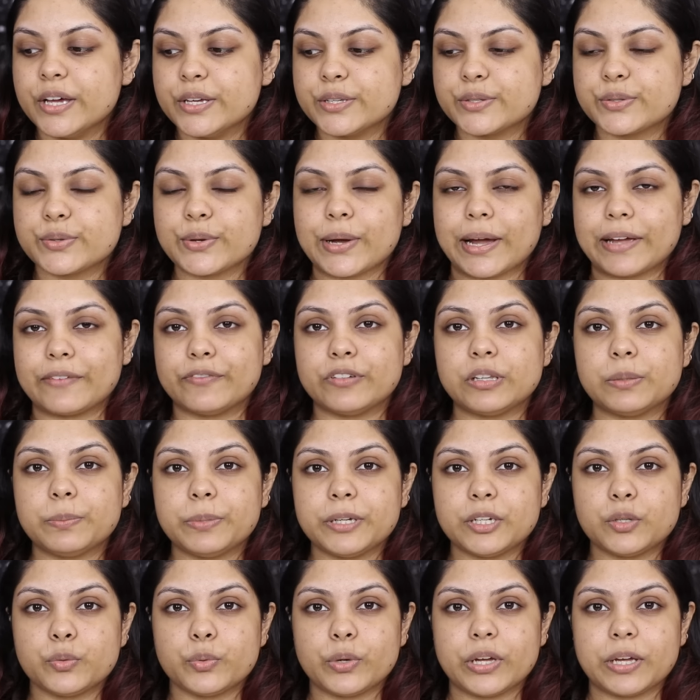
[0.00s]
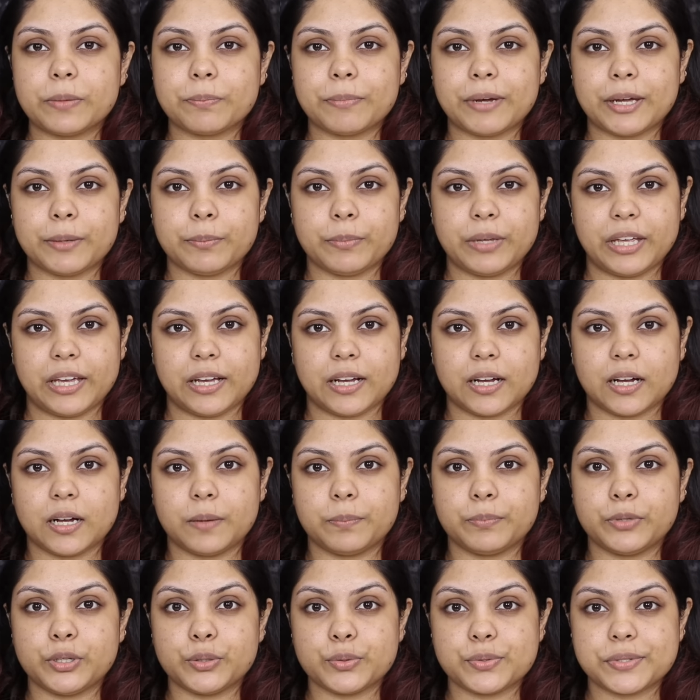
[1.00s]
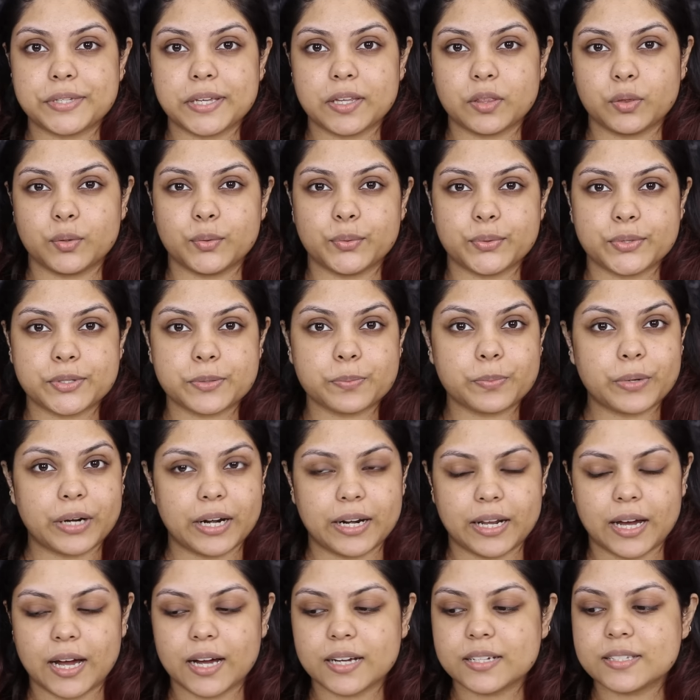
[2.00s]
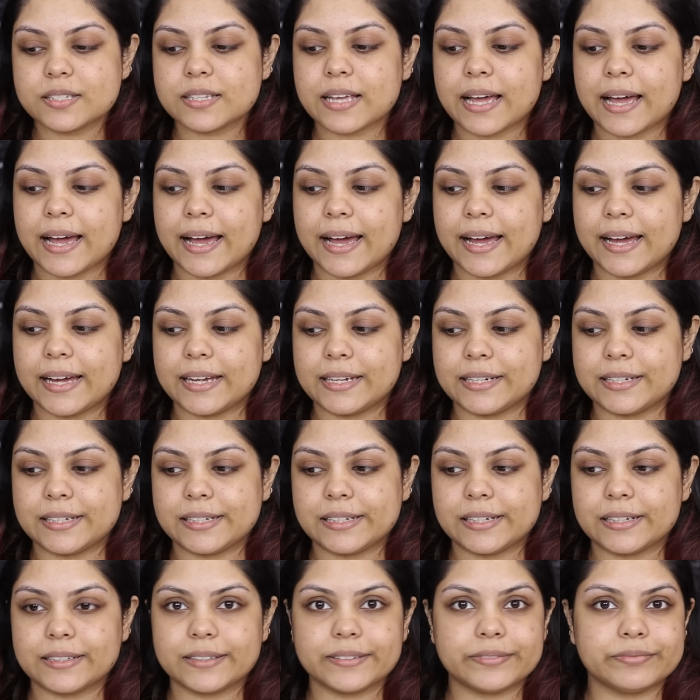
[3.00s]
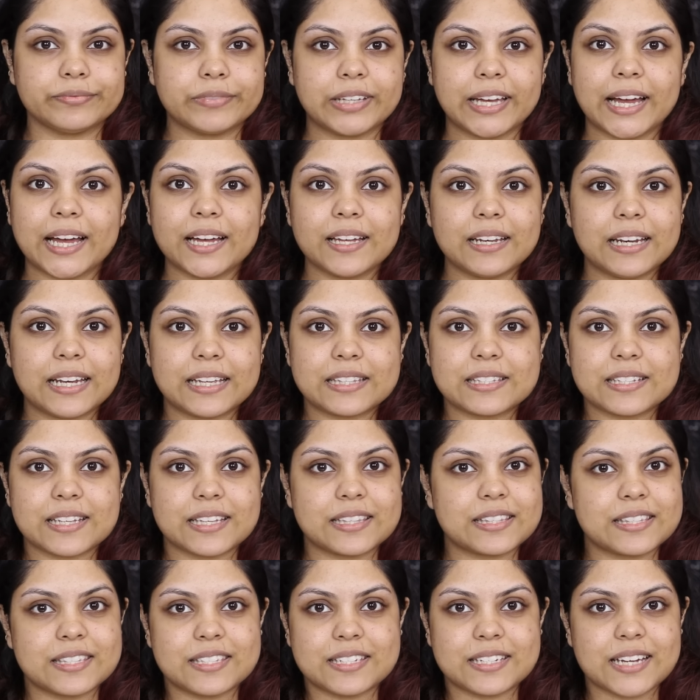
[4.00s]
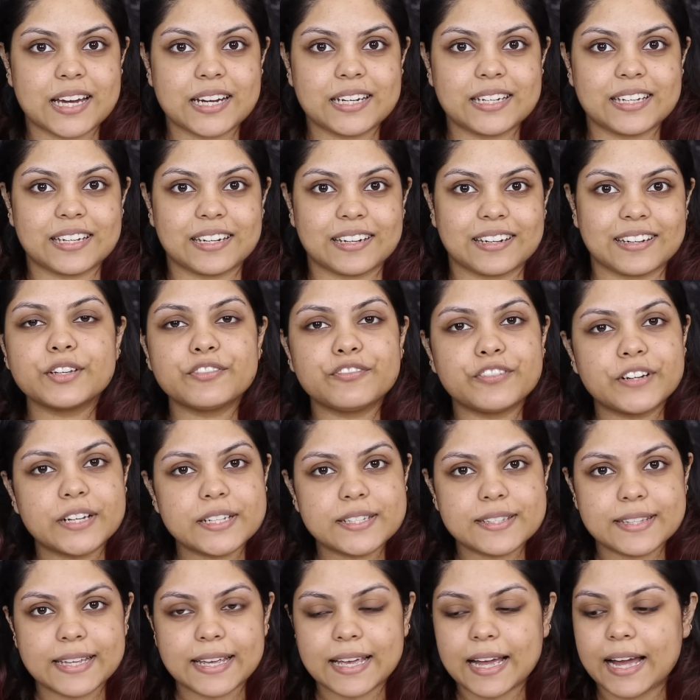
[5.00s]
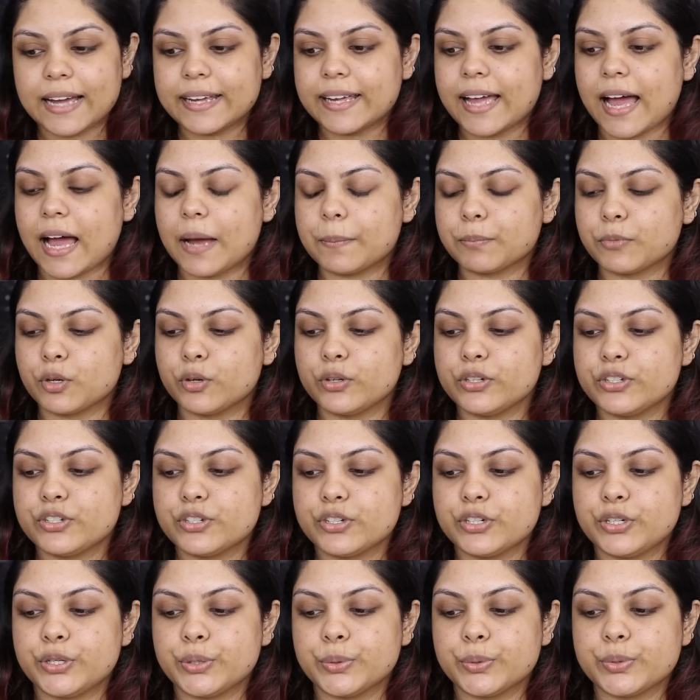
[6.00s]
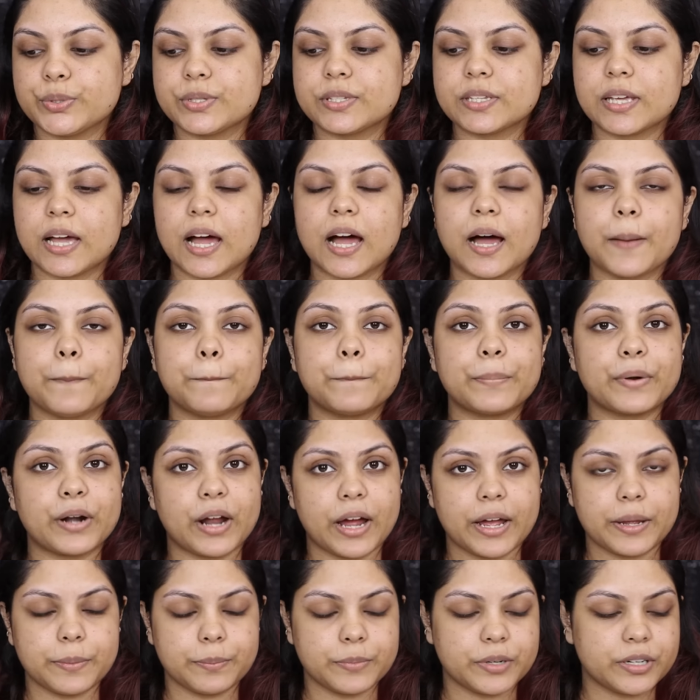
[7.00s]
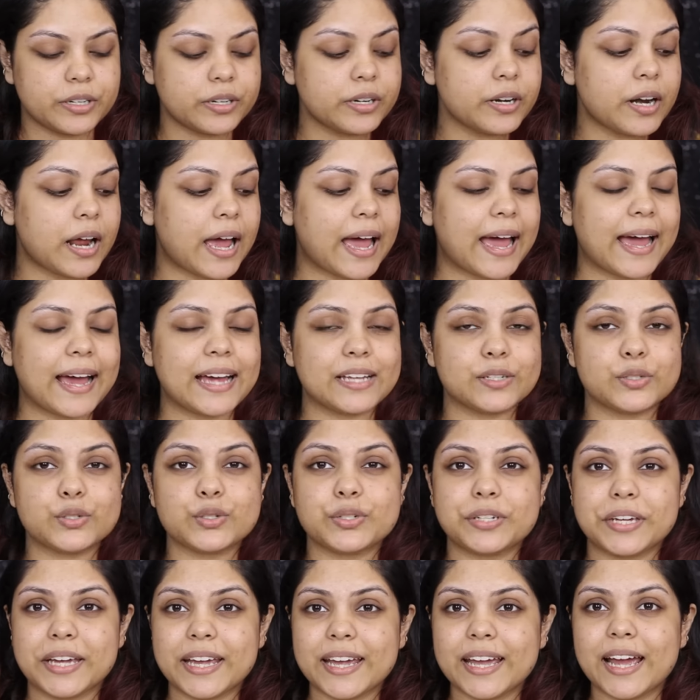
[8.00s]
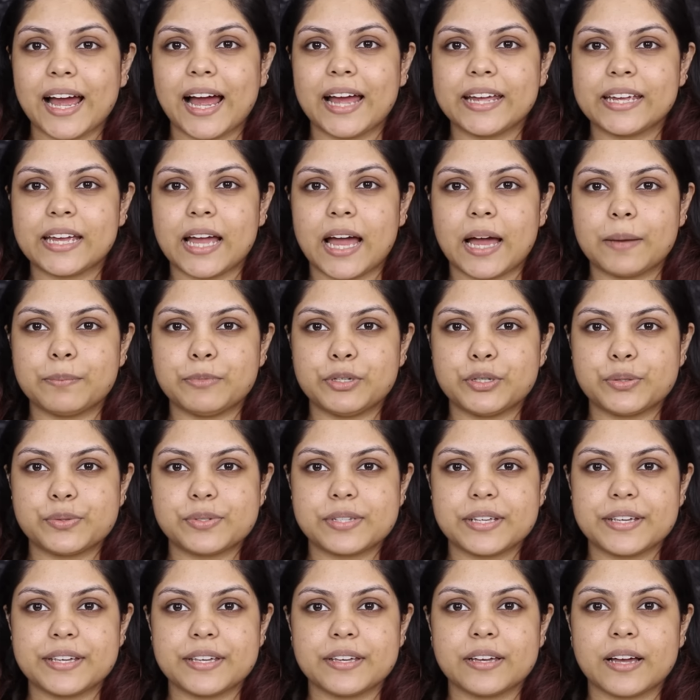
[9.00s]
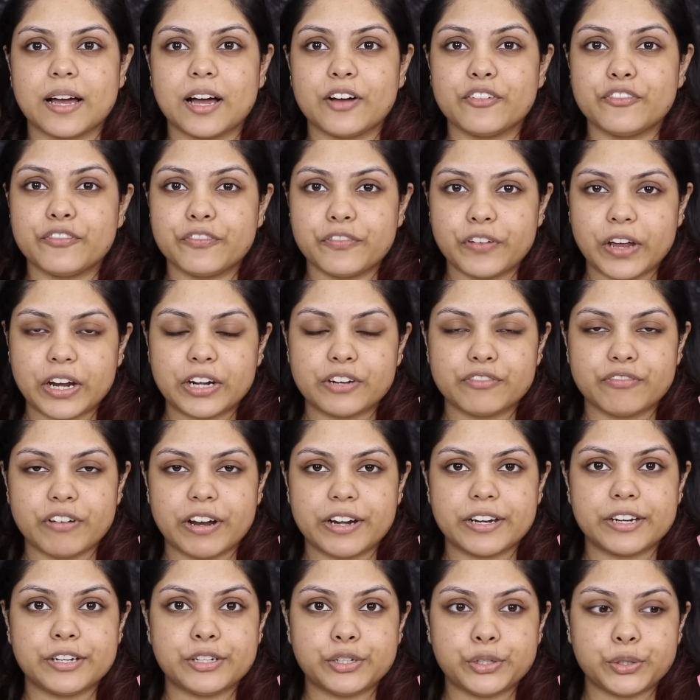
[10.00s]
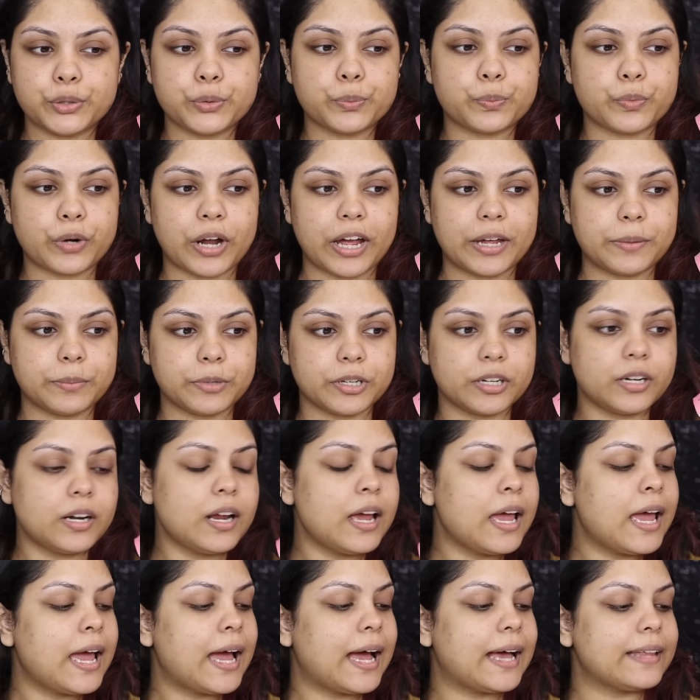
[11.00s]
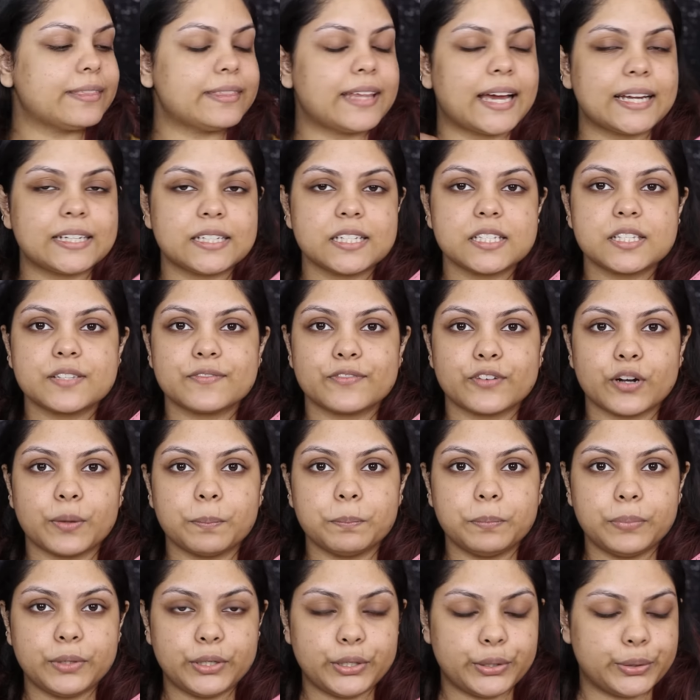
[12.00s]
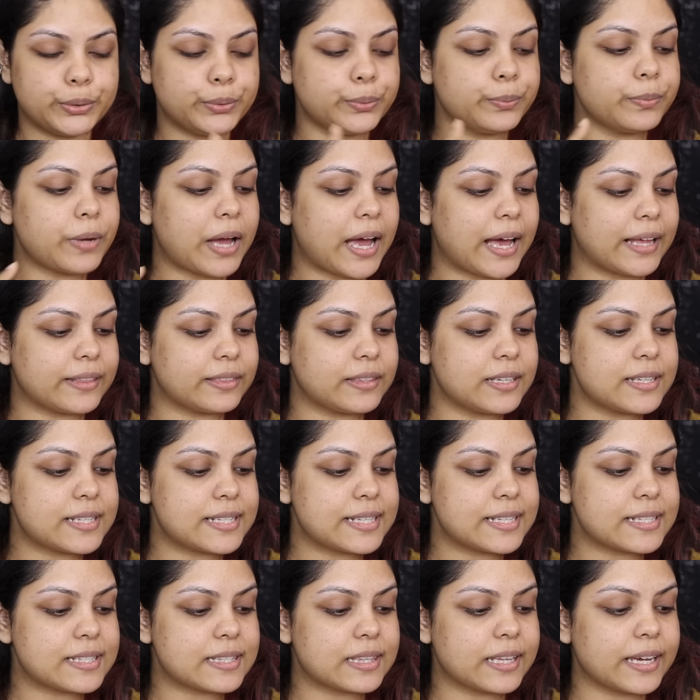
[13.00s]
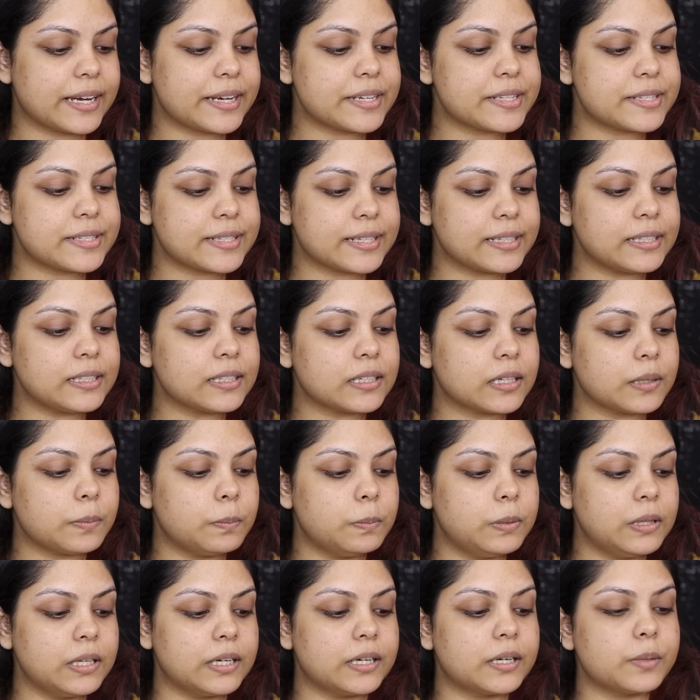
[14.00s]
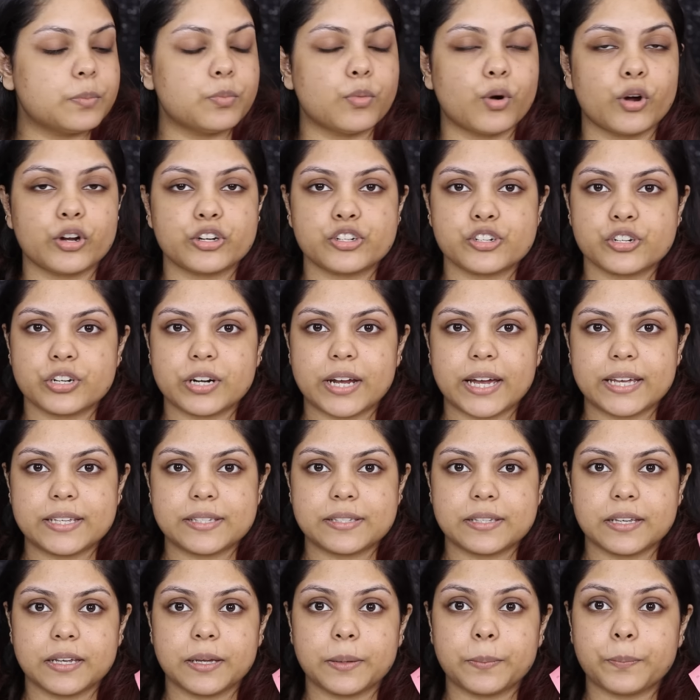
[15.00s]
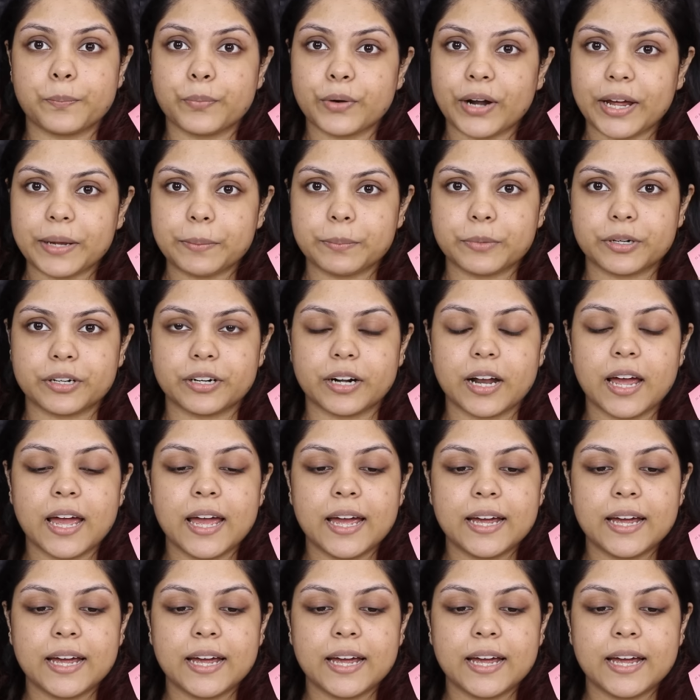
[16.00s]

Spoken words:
So I will be doing my makeup using those products and yeah, let's get started. The first thing, I am going to use a primer, and today I am using a very new primer, and that is from Plume, and this is their Silk Blur Moisturizing Primer.